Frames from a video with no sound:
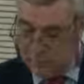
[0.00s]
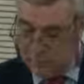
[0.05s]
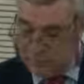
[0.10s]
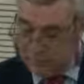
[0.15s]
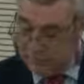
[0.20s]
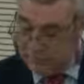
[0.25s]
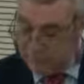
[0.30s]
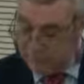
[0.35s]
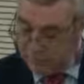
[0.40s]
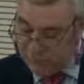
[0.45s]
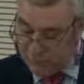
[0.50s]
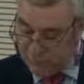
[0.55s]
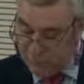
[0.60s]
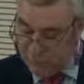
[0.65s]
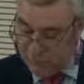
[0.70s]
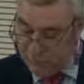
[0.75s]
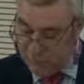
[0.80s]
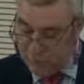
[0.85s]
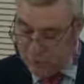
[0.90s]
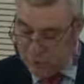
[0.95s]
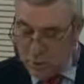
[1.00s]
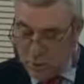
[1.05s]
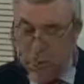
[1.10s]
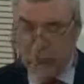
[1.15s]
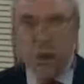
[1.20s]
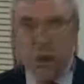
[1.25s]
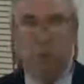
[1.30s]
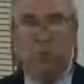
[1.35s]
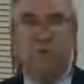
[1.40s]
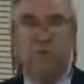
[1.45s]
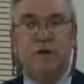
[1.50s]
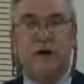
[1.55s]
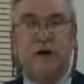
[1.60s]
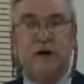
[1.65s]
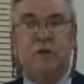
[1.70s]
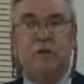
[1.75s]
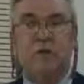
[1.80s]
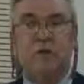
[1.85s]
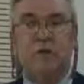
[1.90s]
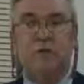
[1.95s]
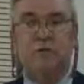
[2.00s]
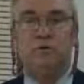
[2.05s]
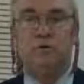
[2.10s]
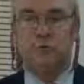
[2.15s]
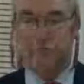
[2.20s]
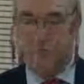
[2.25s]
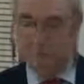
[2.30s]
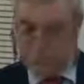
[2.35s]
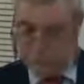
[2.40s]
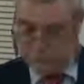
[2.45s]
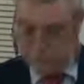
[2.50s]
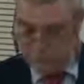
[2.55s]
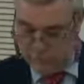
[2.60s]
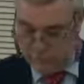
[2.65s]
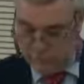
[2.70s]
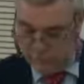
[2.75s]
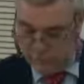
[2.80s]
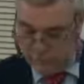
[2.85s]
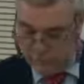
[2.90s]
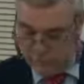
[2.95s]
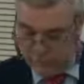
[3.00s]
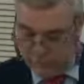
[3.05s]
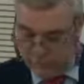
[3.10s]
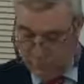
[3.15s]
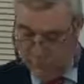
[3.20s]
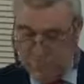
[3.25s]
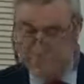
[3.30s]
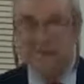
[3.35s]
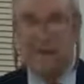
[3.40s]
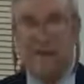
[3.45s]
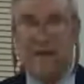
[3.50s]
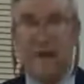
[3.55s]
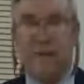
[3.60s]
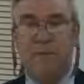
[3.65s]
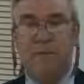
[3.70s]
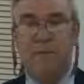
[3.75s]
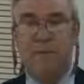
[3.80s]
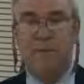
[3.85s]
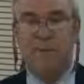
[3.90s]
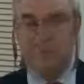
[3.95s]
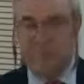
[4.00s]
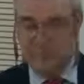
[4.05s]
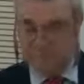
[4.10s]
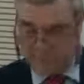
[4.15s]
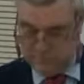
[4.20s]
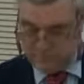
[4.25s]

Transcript: but before I will tackle the contribution from Mr. Llamas.